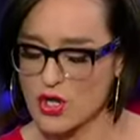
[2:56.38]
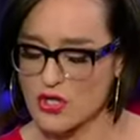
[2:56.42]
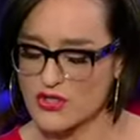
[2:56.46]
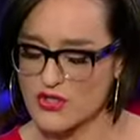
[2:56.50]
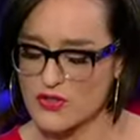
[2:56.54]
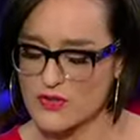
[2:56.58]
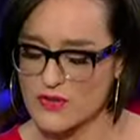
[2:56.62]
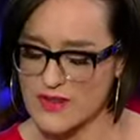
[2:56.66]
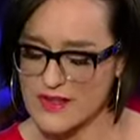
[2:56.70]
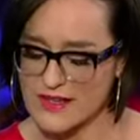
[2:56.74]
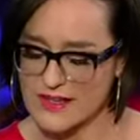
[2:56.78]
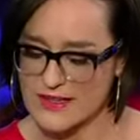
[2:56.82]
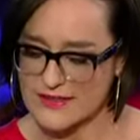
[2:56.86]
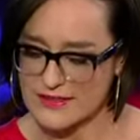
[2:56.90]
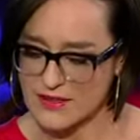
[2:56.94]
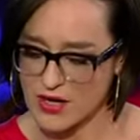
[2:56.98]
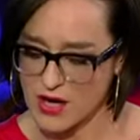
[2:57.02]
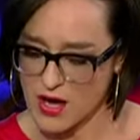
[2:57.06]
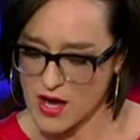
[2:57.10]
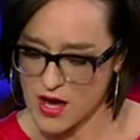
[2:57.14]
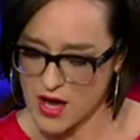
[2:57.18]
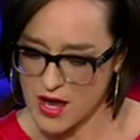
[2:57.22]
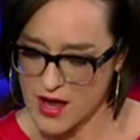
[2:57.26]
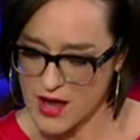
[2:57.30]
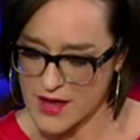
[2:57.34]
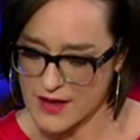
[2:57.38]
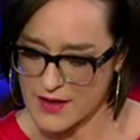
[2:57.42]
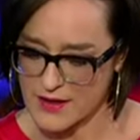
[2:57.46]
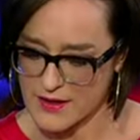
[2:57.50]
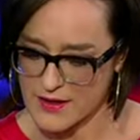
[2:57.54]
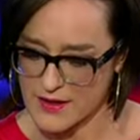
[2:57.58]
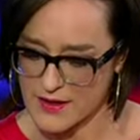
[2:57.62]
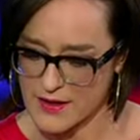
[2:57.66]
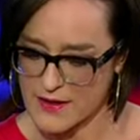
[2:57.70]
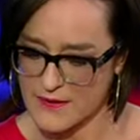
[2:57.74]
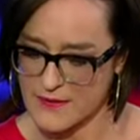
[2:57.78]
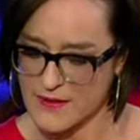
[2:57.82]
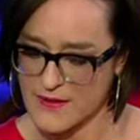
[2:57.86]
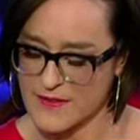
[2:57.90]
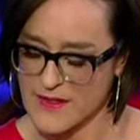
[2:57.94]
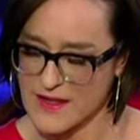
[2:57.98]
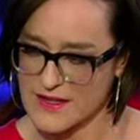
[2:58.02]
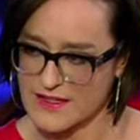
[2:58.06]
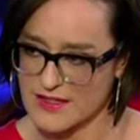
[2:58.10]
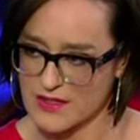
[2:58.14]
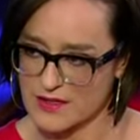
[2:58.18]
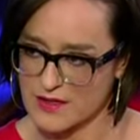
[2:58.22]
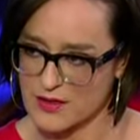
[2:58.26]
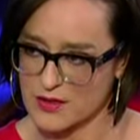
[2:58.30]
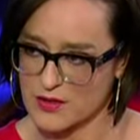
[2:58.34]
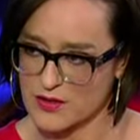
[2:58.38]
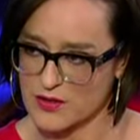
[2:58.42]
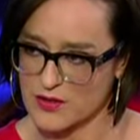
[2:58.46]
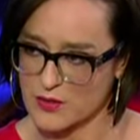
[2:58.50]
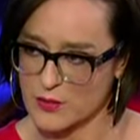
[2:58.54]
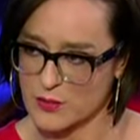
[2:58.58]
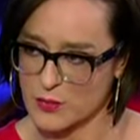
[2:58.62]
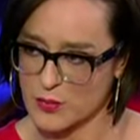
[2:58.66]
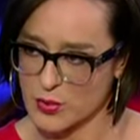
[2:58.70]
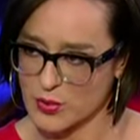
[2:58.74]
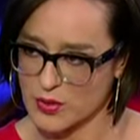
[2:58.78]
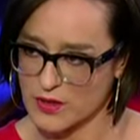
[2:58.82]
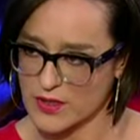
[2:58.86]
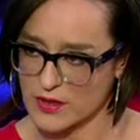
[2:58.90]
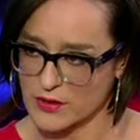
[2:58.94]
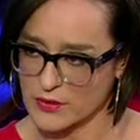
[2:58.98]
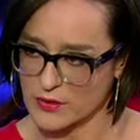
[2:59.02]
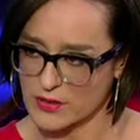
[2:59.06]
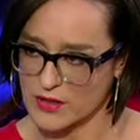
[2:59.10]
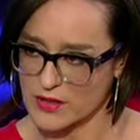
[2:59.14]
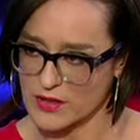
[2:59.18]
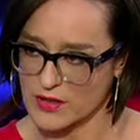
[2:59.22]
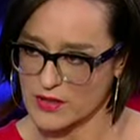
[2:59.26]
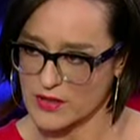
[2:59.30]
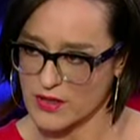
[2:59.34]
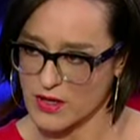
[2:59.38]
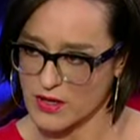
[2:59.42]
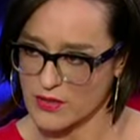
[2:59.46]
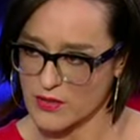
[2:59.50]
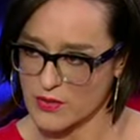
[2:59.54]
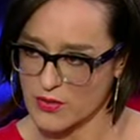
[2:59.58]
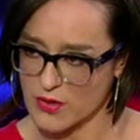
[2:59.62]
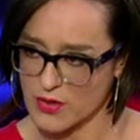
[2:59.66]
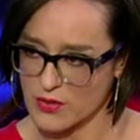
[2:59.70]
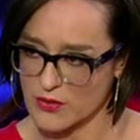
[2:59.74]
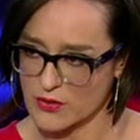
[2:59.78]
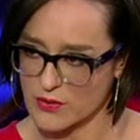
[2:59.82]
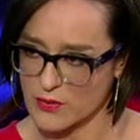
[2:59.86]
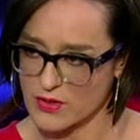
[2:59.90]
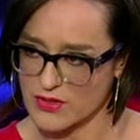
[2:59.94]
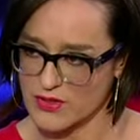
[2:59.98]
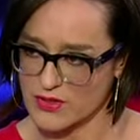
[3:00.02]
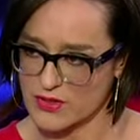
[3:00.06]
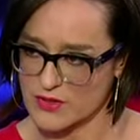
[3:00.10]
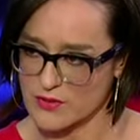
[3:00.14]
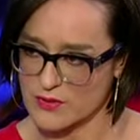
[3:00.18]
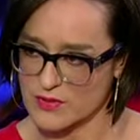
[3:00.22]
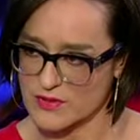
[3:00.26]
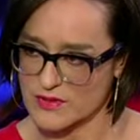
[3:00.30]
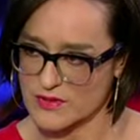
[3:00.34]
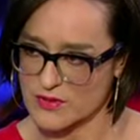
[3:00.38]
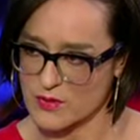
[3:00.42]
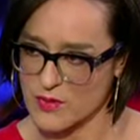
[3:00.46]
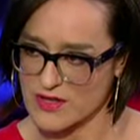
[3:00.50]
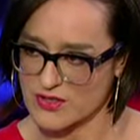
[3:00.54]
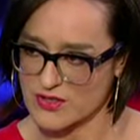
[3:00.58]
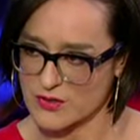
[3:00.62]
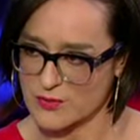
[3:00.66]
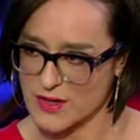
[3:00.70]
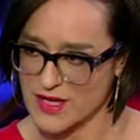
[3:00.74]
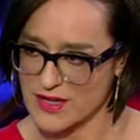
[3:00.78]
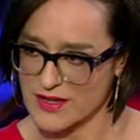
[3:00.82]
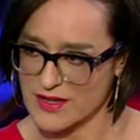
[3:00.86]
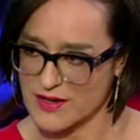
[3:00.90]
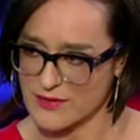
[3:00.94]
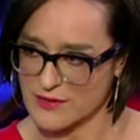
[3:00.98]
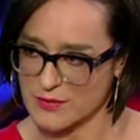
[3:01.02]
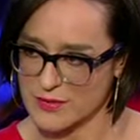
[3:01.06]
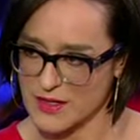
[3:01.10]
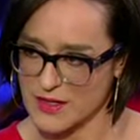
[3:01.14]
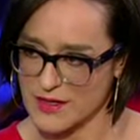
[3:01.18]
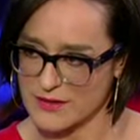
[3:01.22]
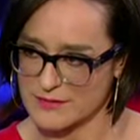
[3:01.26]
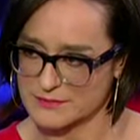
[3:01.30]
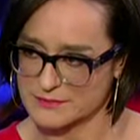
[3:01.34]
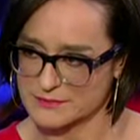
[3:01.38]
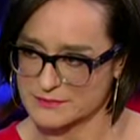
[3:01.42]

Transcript: Do you think it's odd that they didn't put Hillary Clinton under oath when she was questioned by the FBI?